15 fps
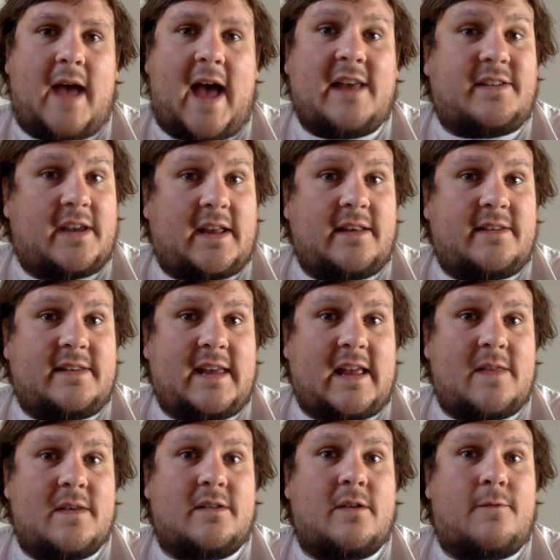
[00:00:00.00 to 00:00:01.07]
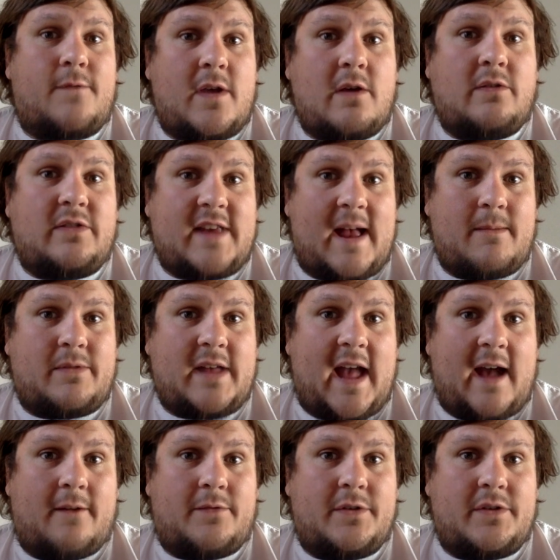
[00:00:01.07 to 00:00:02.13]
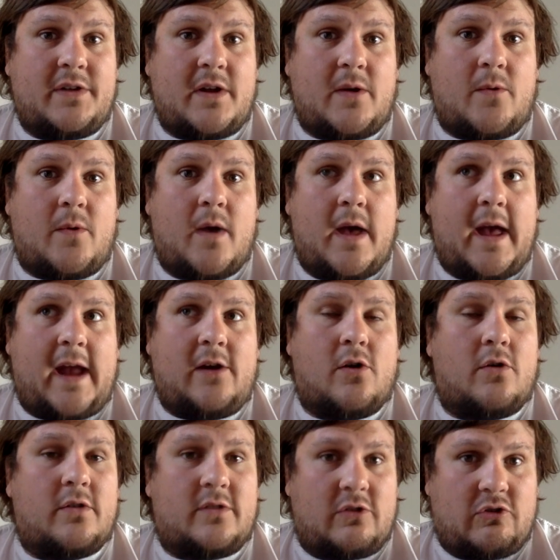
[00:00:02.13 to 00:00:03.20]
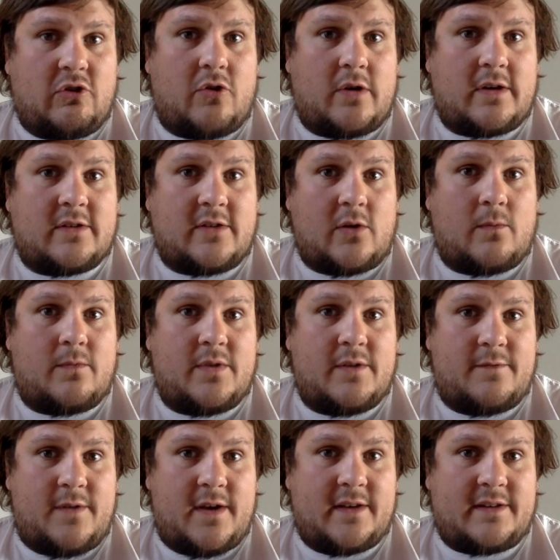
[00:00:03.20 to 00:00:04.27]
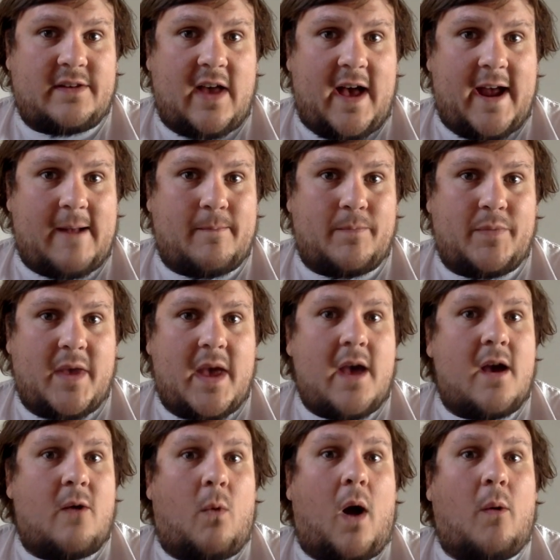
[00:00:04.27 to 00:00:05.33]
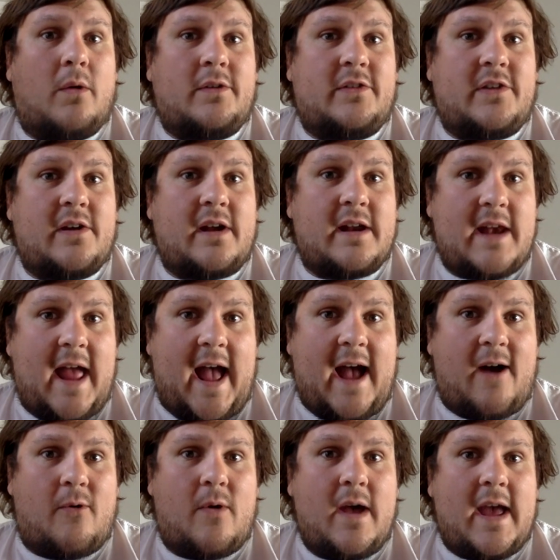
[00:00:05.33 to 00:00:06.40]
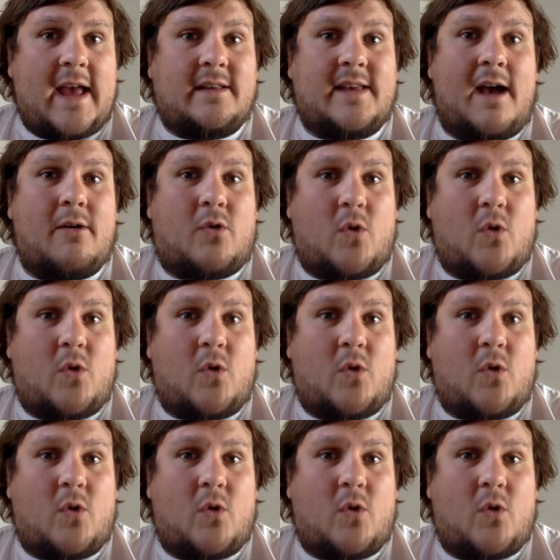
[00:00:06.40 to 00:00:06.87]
As you can see, there's a few steps you have to do in order to join Zoom for the first time. What I want to show you now is how